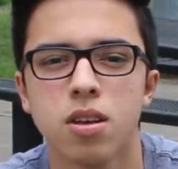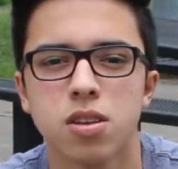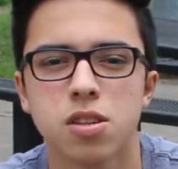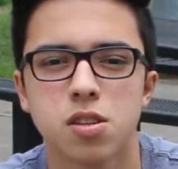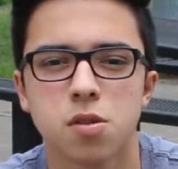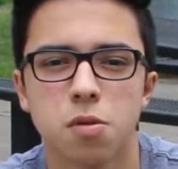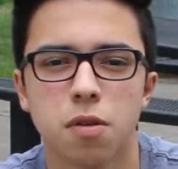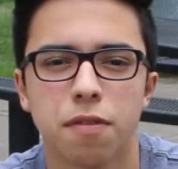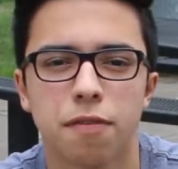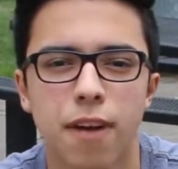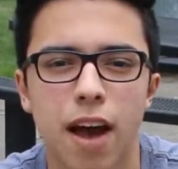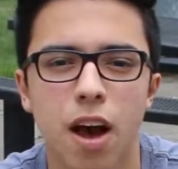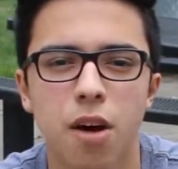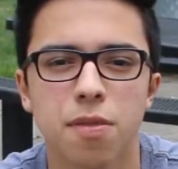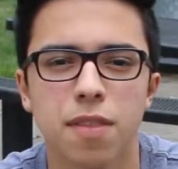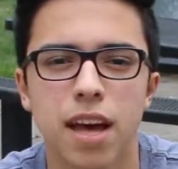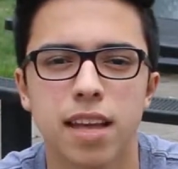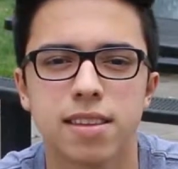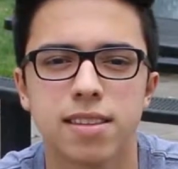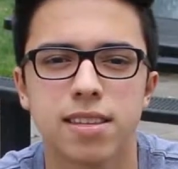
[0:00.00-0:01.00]
So we
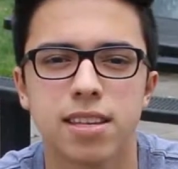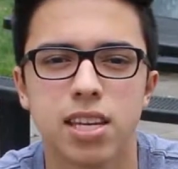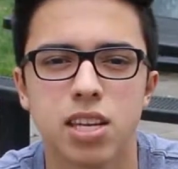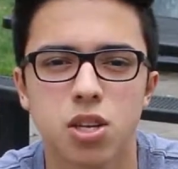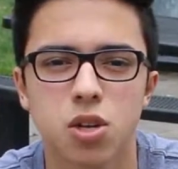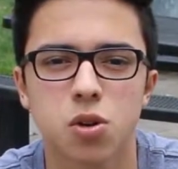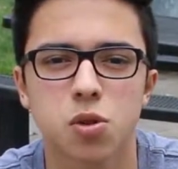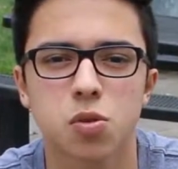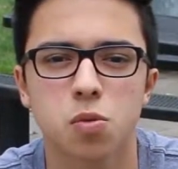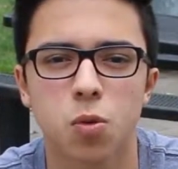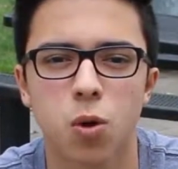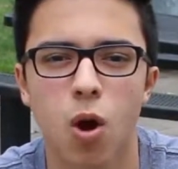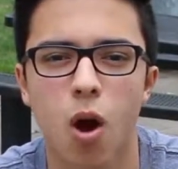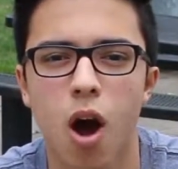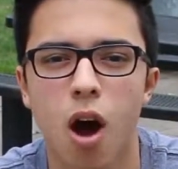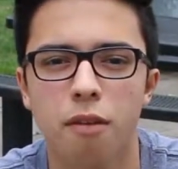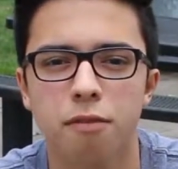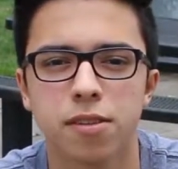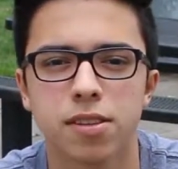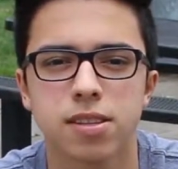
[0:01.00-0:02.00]
found that teachers were
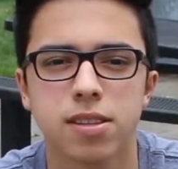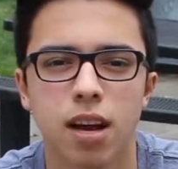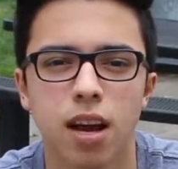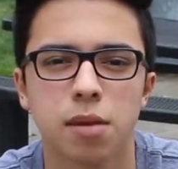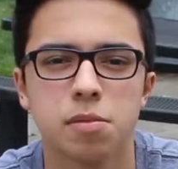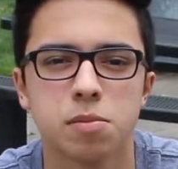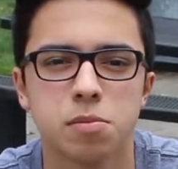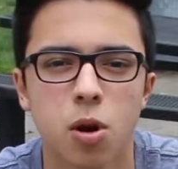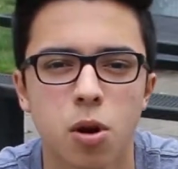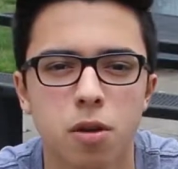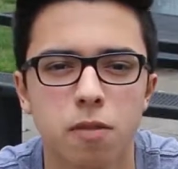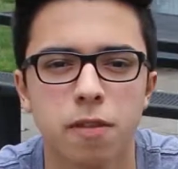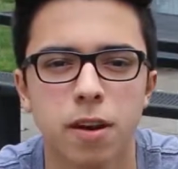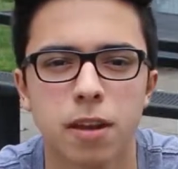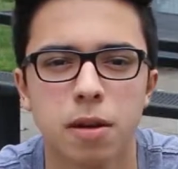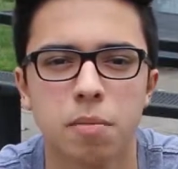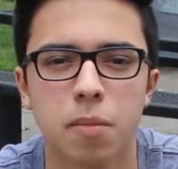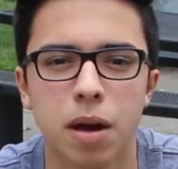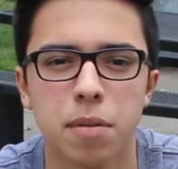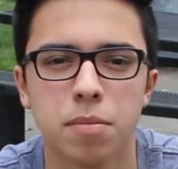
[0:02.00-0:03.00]
oftentimes
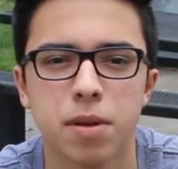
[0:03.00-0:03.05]
motivated by